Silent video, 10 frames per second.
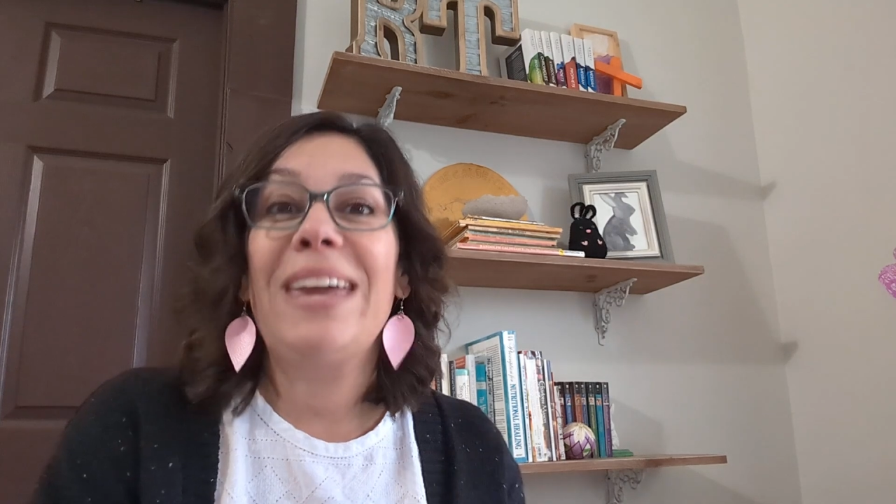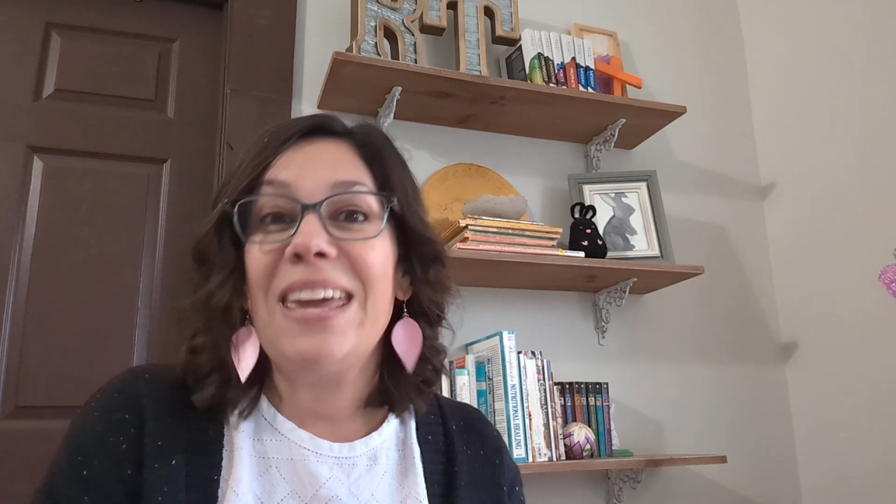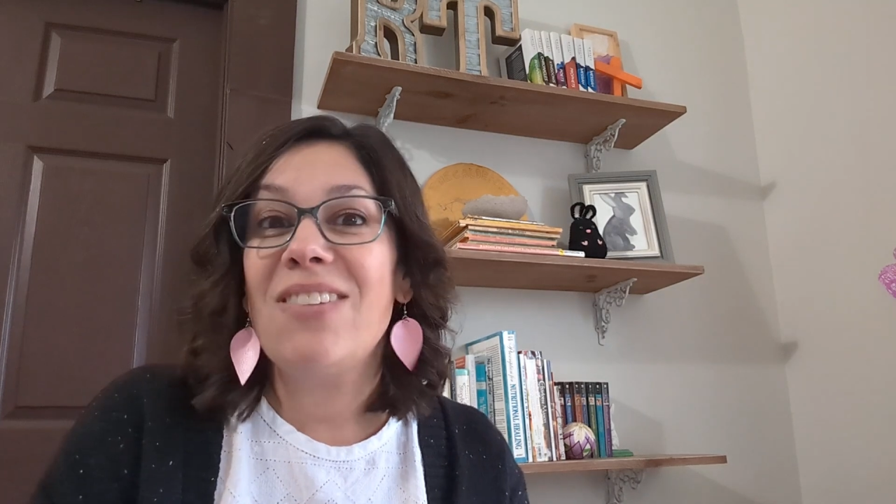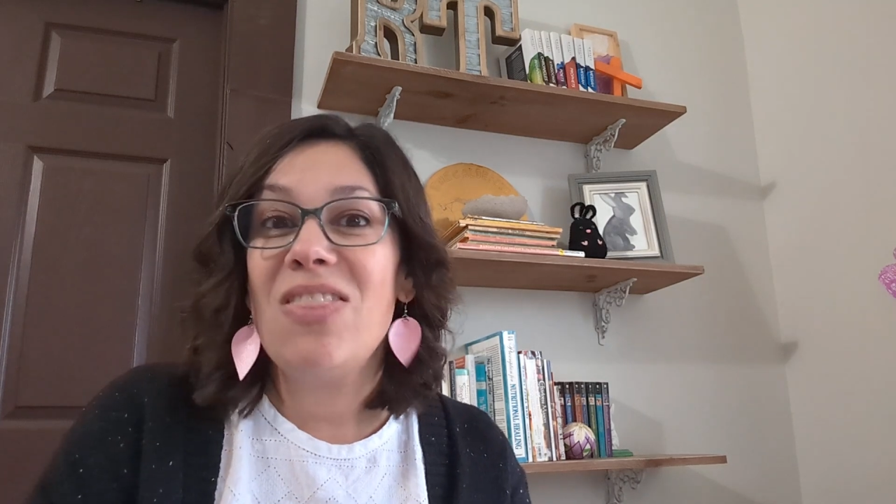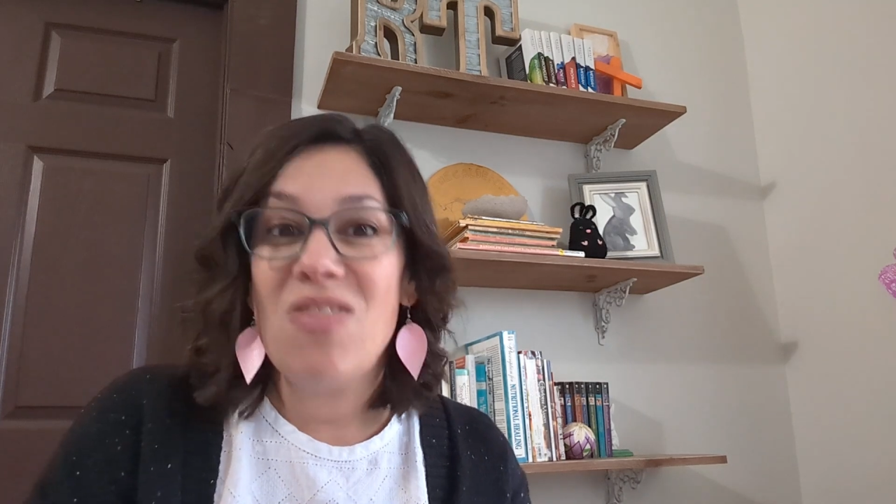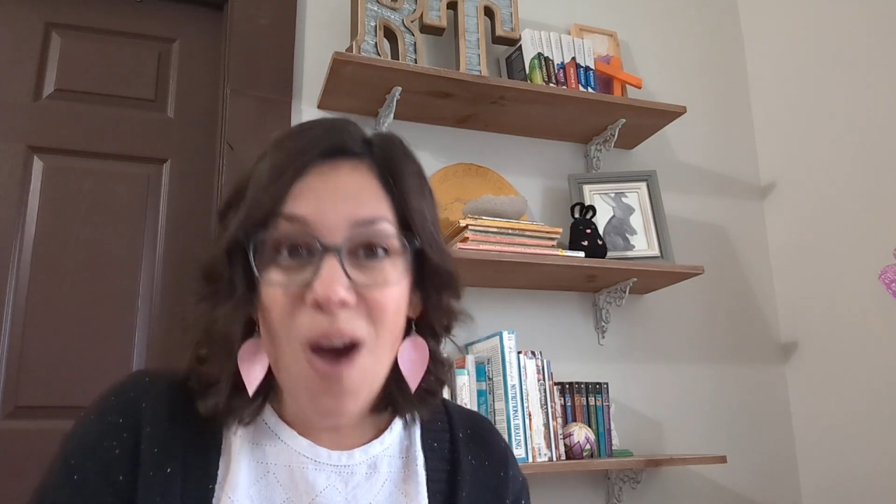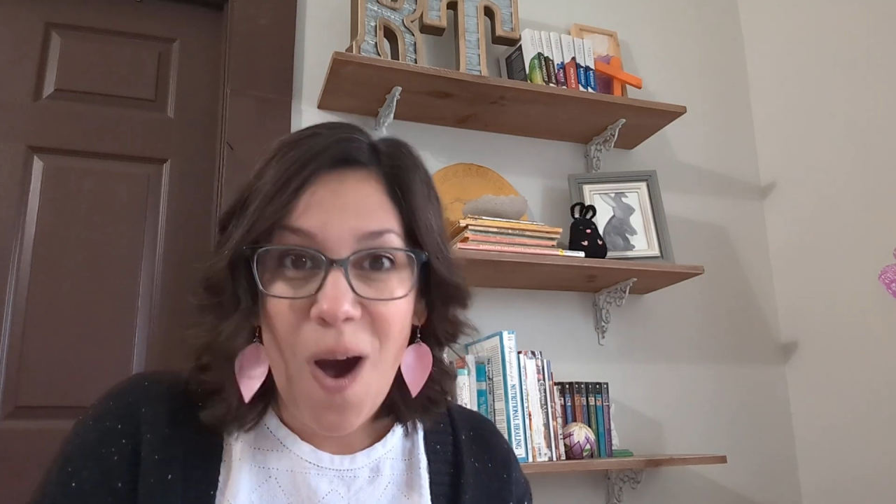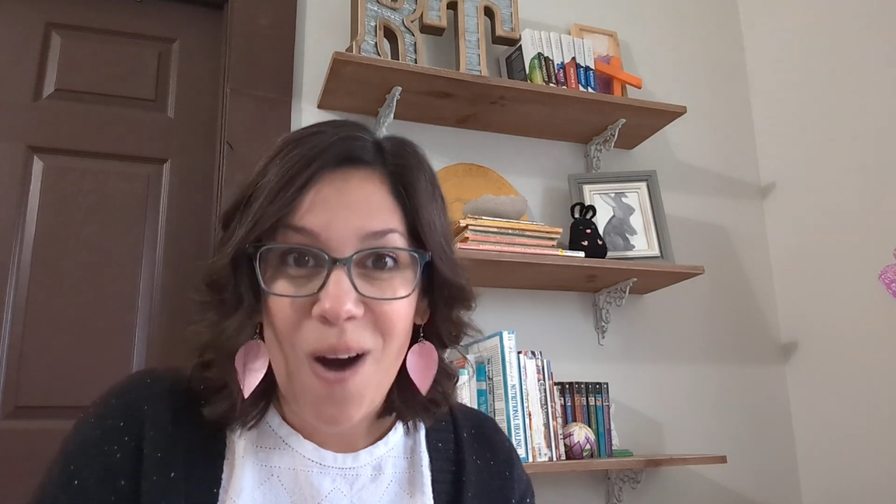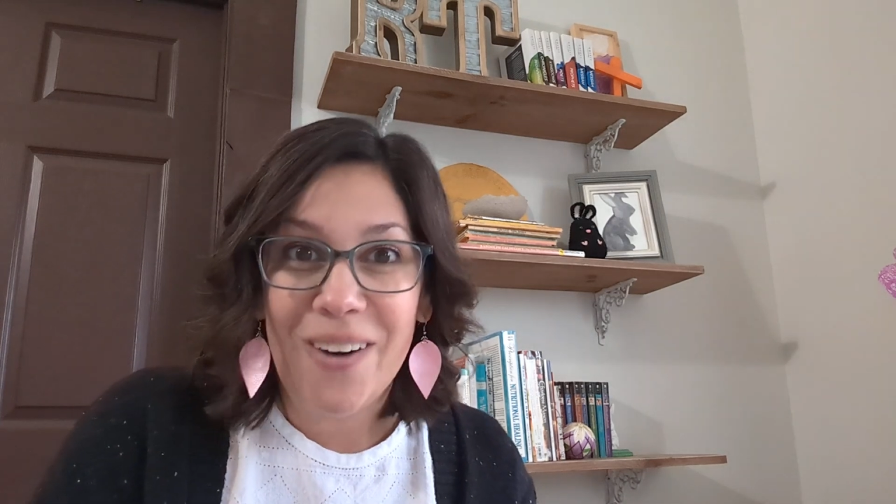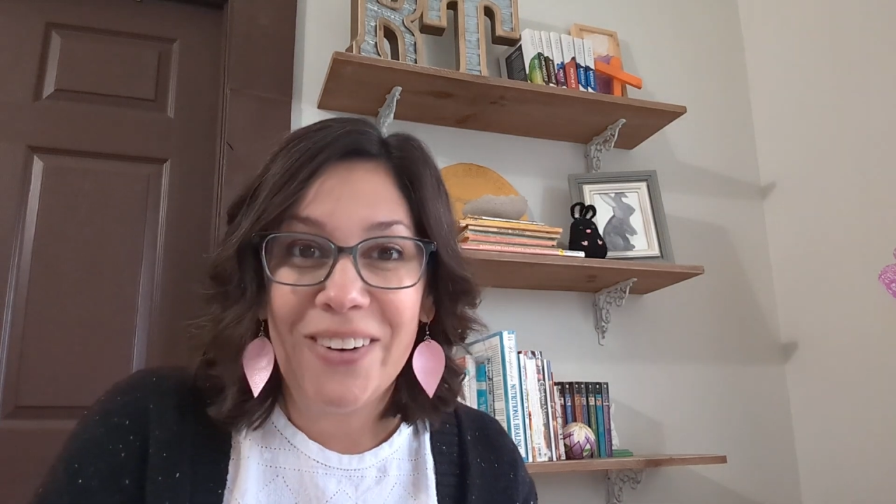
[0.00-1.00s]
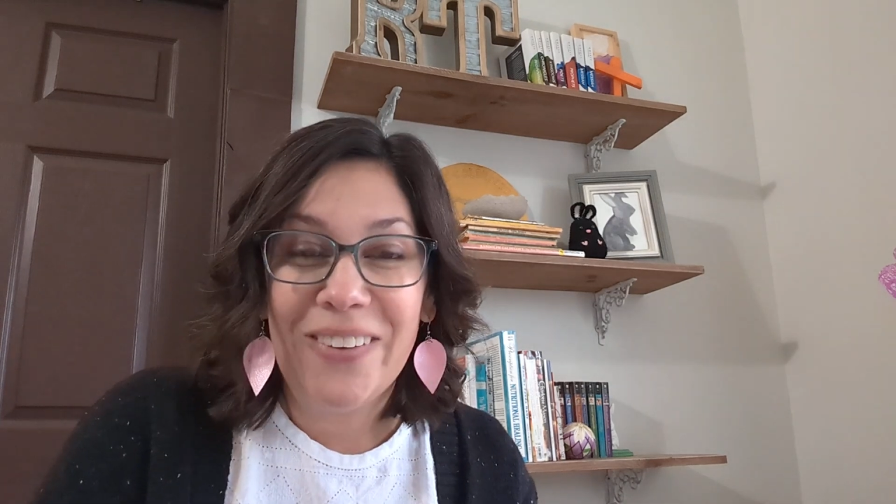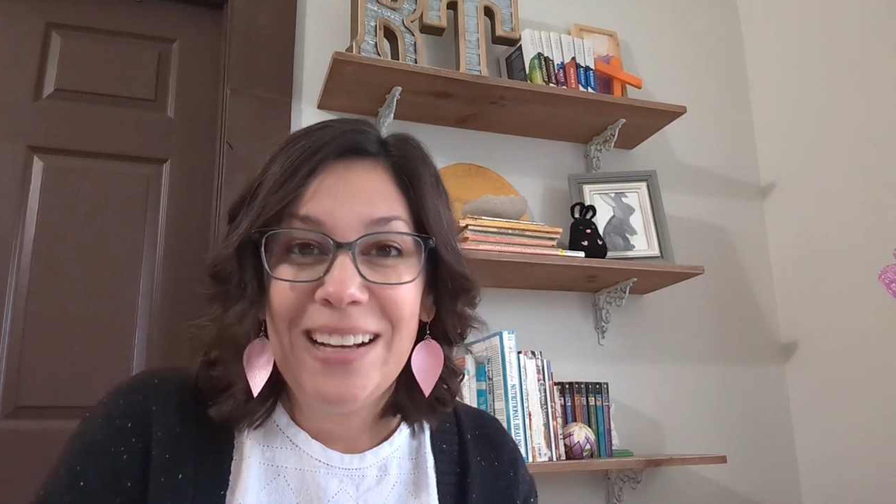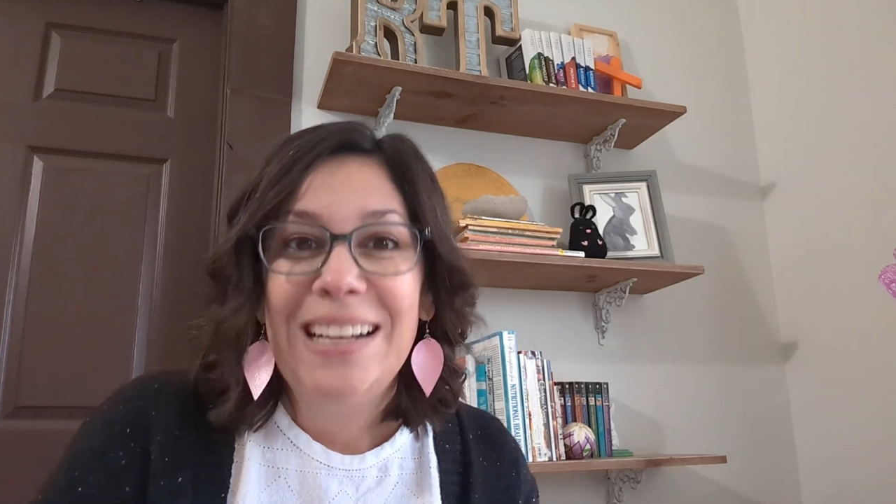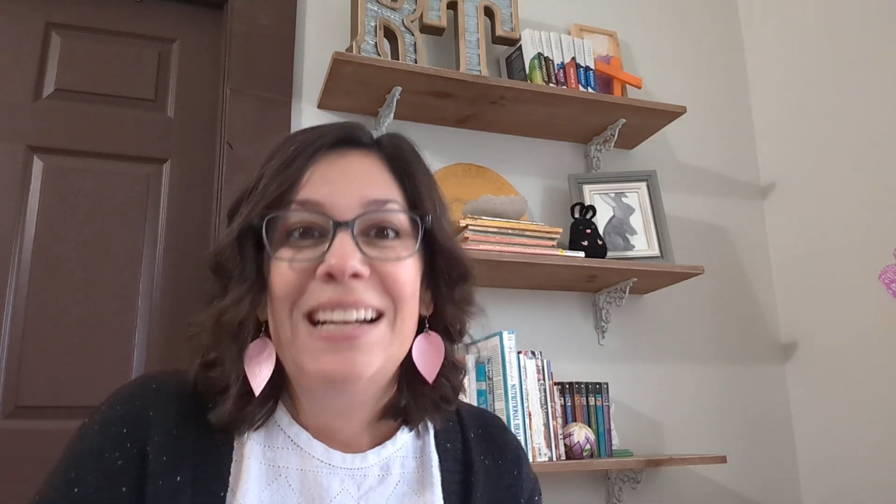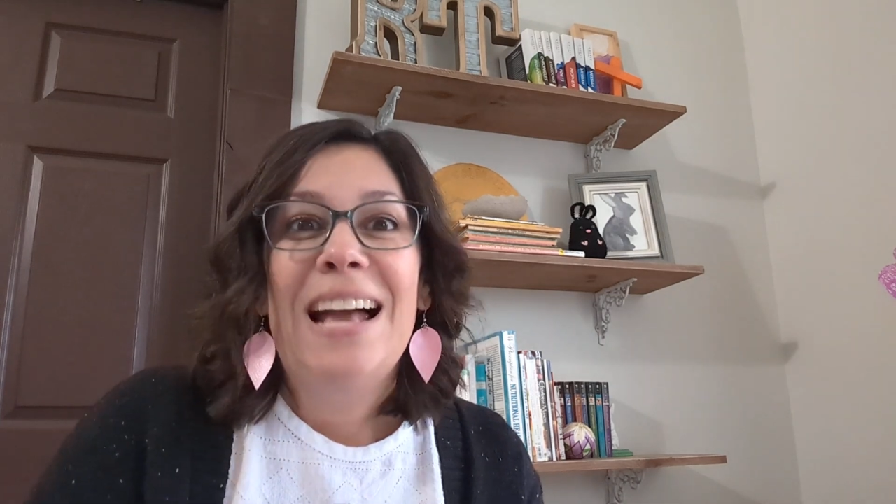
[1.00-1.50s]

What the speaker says: even though